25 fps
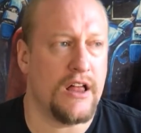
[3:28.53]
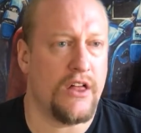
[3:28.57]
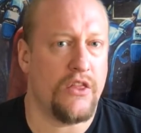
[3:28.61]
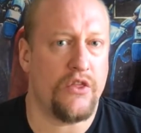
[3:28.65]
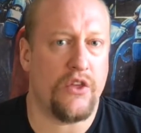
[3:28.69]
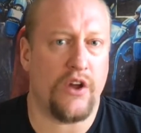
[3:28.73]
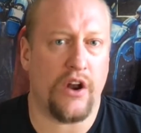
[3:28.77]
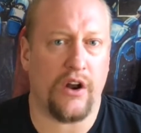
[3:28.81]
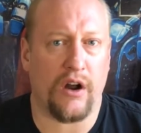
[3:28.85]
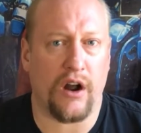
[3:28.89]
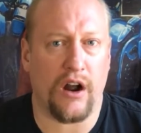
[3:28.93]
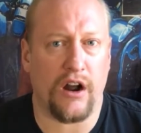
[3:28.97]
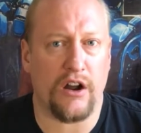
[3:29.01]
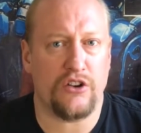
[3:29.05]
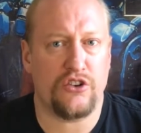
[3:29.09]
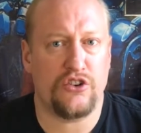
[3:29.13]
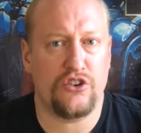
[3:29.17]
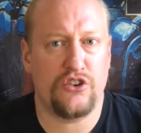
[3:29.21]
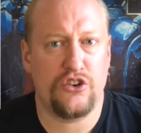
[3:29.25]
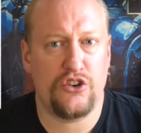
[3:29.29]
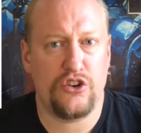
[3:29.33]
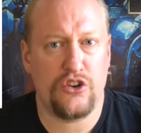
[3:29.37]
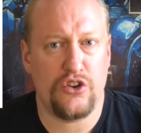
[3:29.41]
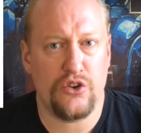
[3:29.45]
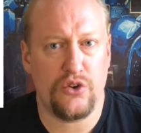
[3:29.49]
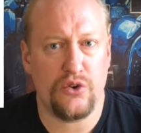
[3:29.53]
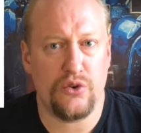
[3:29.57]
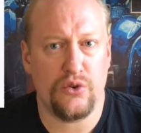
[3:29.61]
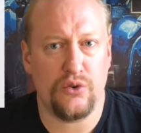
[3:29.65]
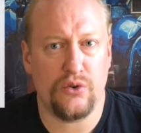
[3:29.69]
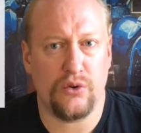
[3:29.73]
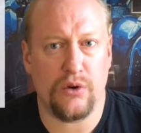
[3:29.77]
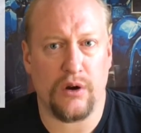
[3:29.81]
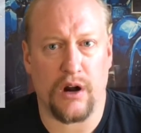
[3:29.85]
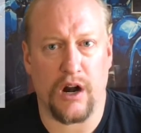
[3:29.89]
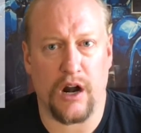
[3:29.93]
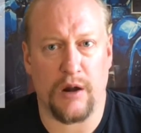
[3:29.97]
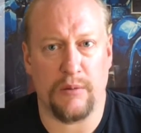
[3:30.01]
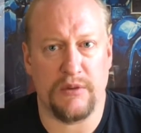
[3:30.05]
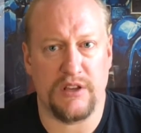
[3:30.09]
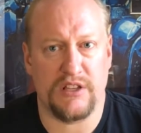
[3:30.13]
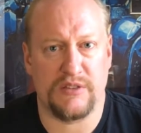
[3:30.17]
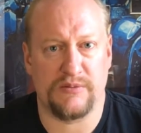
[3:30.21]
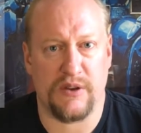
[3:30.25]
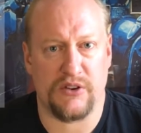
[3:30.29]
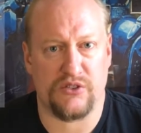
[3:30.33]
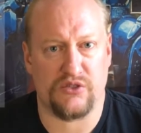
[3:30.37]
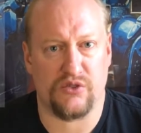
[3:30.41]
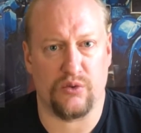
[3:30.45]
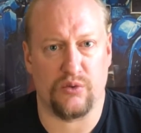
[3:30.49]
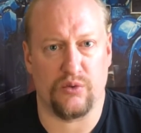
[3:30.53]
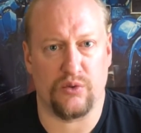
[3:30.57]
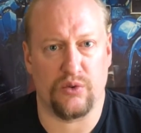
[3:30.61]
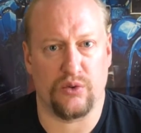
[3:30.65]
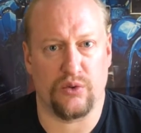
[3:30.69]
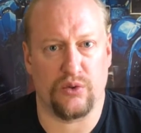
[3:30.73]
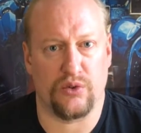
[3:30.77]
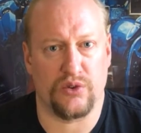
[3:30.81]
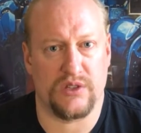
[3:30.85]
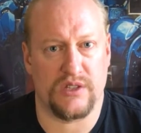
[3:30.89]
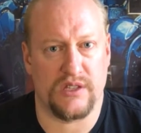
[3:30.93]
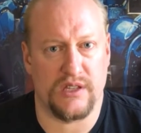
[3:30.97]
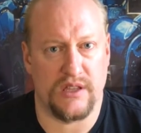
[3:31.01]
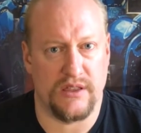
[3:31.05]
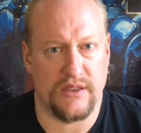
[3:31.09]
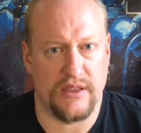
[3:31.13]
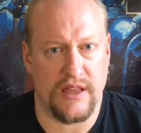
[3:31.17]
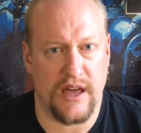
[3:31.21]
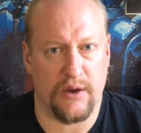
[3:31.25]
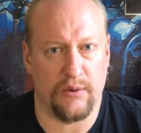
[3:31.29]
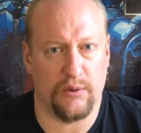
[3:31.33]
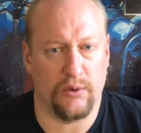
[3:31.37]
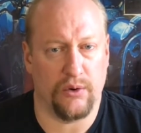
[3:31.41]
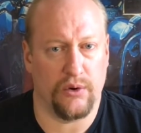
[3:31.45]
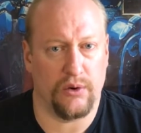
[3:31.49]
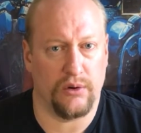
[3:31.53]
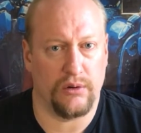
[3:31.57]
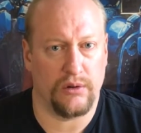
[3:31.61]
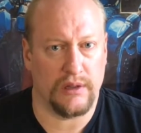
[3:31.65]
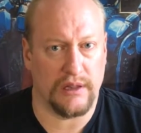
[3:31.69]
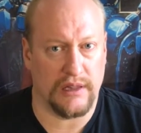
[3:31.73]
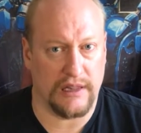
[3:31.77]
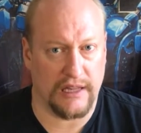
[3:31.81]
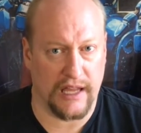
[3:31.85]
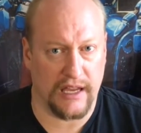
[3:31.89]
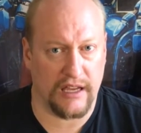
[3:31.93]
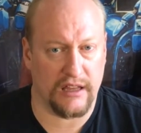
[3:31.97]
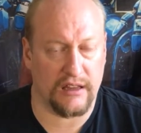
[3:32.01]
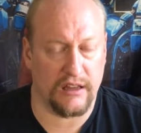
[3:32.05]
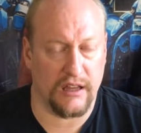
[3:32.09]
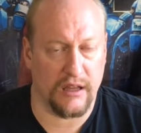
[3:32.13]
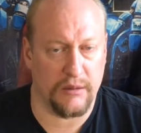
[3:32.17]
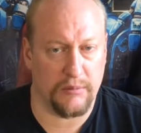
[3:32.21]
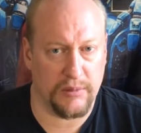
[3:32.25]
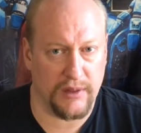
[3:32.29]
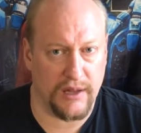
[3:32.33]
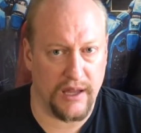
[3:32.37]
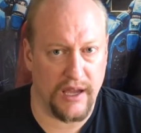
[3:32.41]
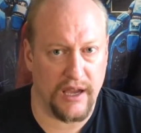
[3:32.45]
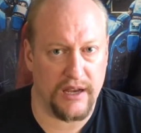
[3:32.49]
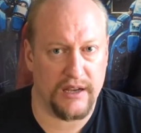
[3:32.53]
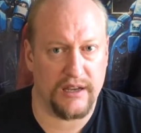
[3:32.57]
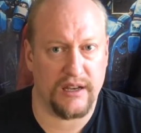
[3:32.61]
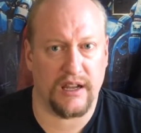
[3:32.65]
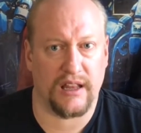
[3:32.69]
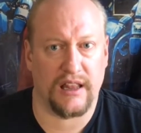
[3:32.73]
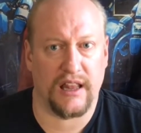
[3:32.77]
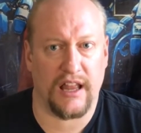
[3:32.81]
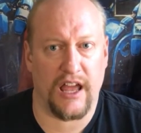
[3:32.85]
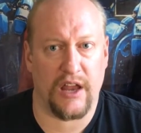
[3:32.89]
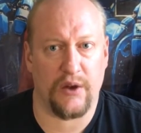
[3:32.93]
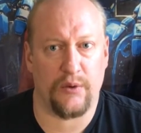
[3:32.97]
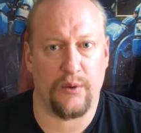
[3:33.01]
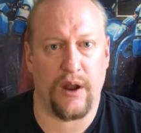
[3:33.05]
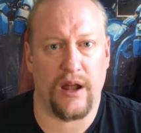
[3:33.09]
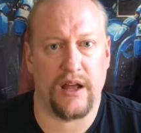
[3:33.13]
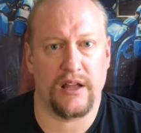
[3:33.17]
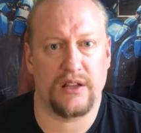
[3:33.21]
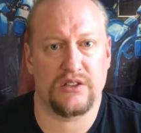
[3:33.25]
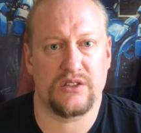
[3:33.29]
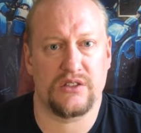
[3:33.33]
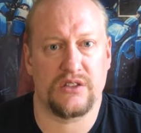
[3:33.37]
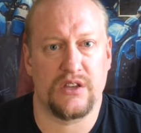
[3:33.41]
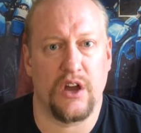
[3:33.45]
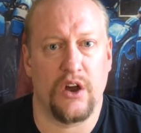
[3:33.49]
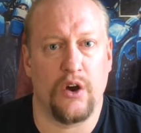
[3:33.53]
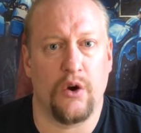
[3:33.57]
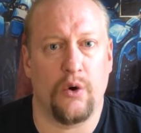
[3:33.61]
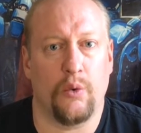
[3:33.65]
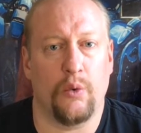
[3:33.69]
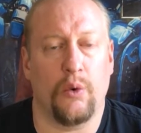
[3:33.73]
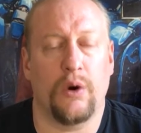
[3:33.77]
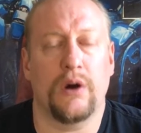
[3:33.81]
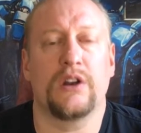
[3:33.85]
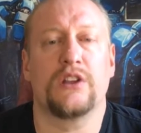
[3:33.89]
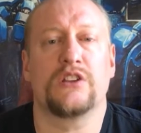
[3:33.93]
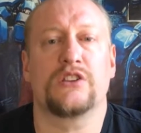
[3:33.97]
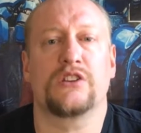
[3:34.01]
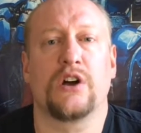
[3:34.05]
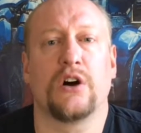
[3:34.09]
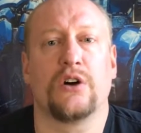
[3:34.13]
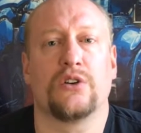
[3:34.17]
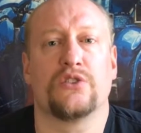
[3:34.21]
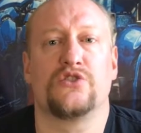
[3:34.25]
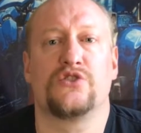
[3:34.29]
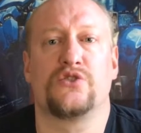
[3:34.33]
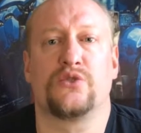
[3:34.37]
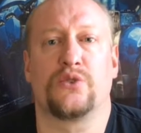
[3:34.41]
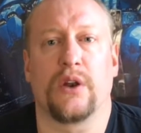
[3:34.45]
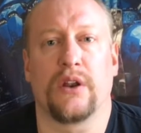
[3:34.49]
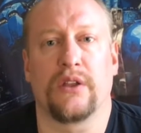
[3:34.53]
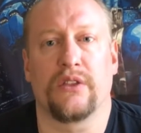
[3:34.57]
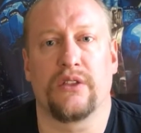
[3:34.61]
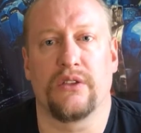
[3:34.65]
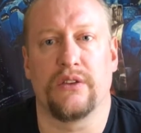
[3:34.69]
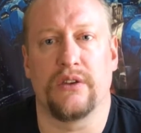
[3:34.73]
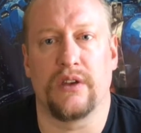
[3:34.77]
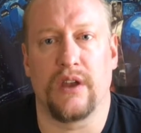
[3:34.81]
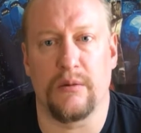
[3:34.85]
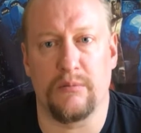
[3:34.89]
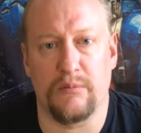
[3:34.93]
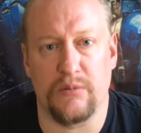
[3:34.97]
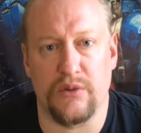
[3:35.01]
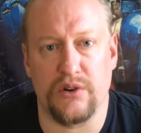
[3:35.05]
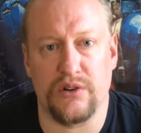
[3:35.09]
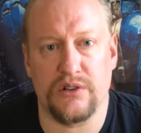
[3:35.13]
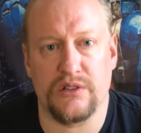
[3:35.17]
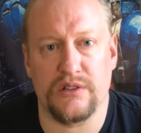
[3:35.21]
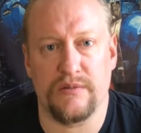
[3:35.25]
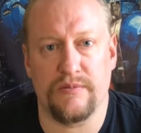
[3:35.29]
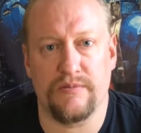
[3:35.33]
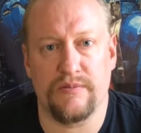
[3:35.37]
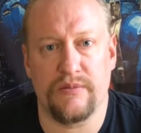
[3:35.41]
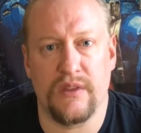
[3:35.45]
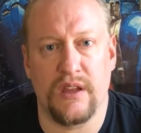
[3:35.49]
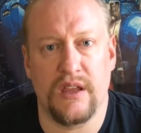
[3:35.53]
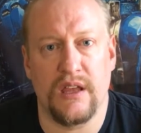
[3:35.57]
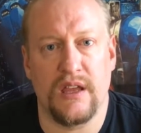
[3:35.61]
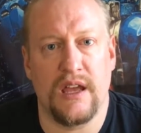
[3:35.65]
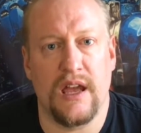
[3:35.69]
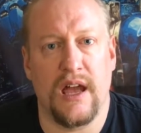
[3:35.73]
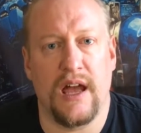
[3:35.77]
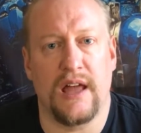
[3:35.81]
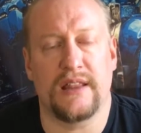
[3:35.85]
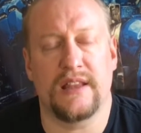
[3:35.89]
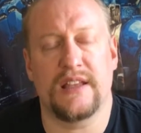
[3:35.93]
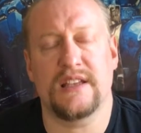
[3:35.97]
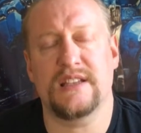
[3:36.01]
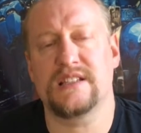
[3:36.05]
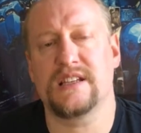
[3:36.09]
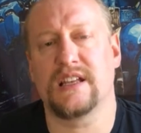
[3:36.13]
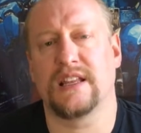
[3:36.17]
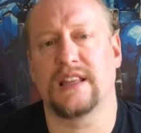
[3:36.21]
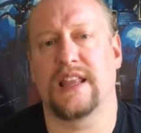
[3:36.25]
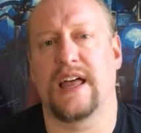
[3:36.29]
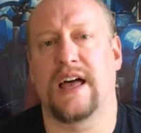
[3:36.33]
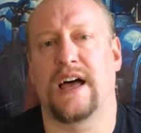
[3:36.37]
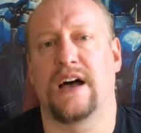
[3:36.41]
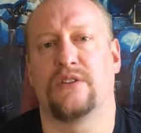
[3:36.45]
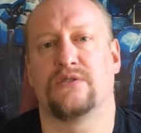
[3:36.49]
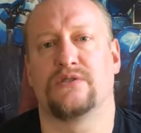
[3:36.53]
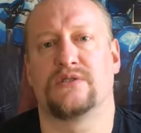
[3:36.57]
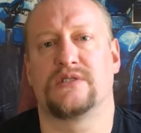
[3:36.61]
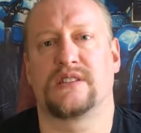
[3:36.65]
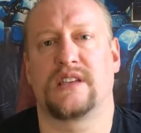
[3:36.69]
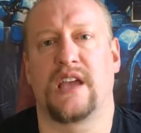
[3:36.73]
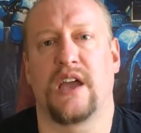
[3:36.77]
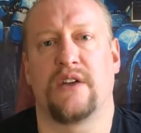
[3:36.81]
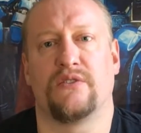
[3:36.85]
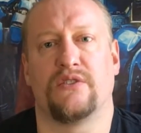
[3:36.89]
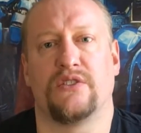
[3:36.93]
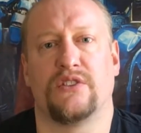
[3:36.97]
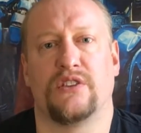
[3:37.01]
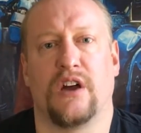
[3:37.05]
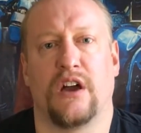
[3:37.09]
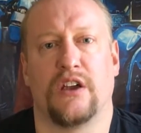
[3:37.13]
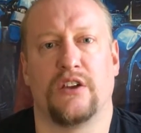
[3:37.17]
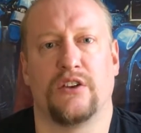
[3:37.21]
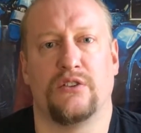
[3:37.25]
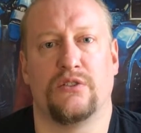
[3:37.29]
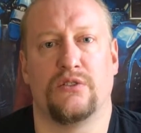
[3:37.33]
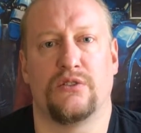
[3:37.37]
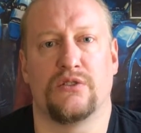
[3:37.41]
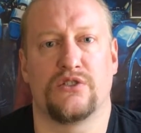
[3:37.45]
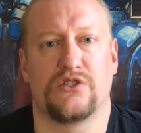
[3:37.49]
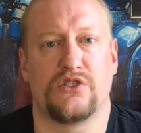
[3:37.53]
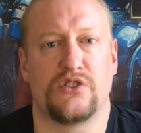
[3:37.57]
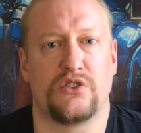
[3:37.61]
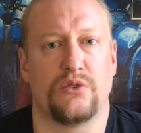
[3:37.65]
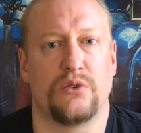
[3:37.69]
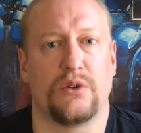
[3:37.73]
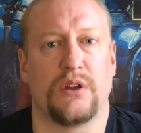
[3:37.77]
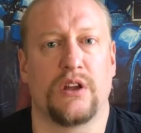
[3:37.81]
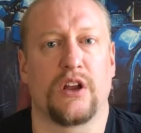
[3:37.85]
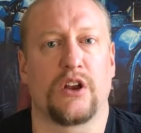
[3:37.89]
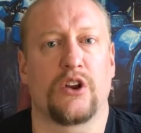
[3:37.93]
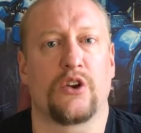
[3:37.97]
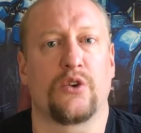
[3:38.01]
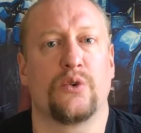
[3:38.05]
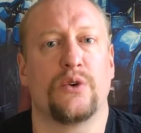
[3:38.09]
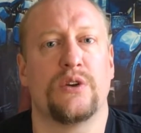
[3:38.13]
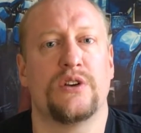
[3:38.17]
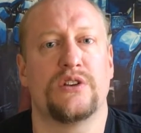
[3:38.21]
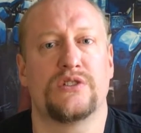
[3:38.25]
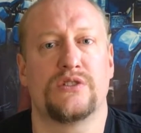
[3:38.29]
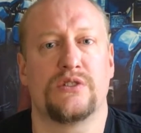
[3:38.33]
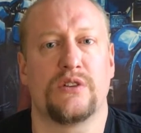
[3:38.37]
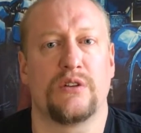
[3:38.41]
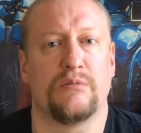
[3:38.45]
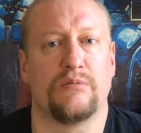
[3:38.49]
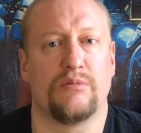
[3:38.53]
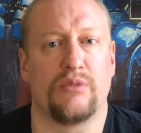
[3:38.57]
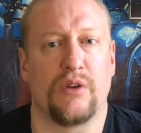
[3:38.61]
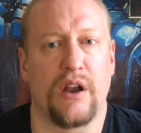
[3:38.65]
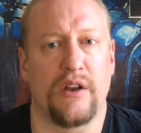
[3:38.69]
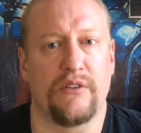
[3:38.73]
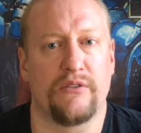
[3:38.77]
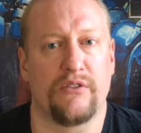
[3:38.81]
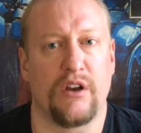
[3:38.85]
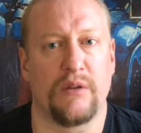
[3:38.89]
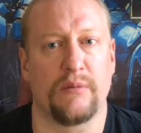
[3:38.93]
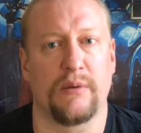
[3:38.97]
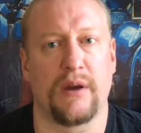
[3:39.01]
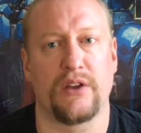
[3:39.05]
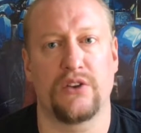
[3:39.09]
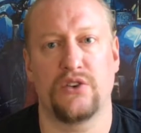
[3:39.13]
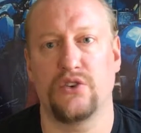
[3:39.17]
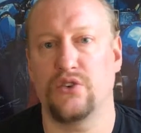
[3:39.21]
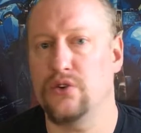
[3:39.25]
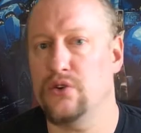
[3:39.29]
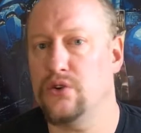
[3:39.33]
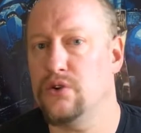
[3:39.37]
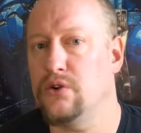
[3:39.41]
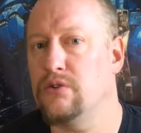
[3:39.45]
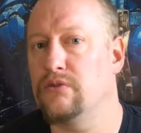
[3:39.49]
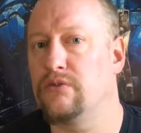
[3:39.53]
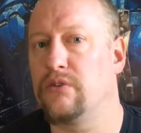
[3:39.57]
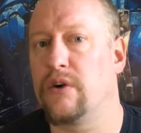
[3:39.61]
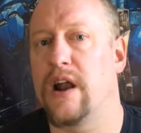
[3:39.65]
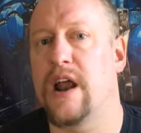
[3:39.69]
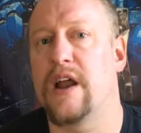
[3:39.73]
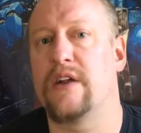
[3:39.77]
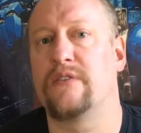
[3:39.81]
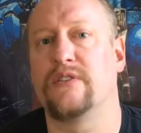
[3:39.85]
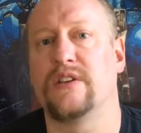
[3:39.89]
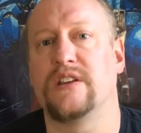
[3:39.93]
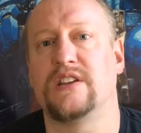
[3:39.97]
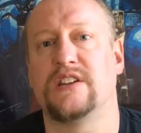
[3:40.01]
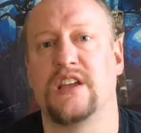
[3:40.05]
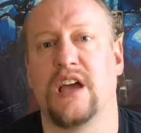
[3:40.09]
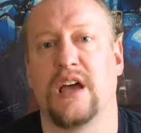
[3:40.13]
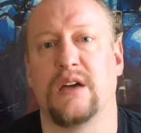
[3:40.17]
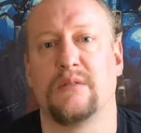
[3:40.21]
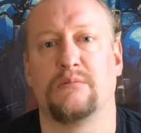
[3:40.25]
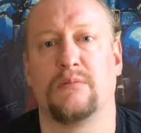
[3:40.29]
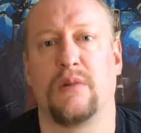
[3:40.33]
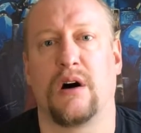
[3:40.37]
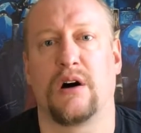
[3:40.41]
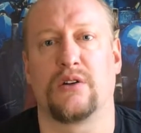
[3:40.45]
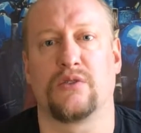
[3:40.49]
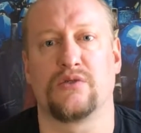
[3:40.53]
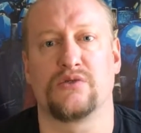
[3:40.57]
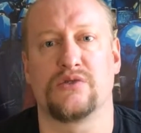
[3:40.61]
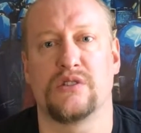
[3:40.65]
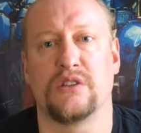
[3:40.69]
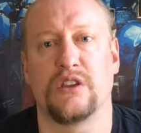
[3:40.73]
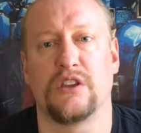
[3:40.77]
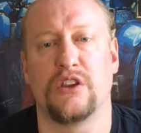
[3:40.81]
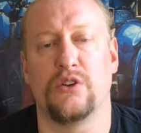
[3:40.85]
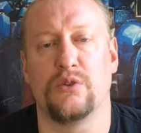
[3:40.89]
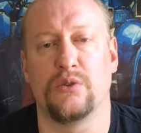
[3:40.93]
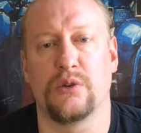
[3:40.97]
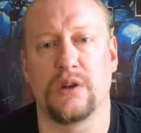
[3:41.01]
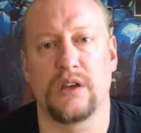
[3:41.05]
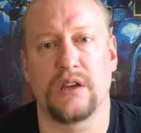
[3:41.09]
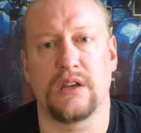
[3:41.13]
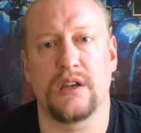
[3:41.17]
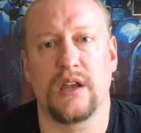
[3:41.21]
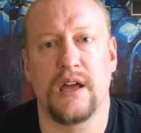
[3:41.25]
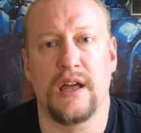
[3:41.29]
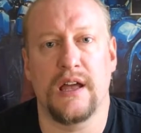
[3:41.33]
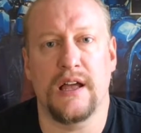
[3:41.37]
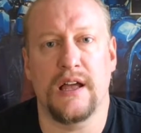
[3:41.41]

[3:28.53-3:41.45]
There are 2 army special rules that will likely apply to Clanrats. One is called Strength in Numbers, and this allows Skaventide units to increase their bravery by 2 for every 10 models in the unit.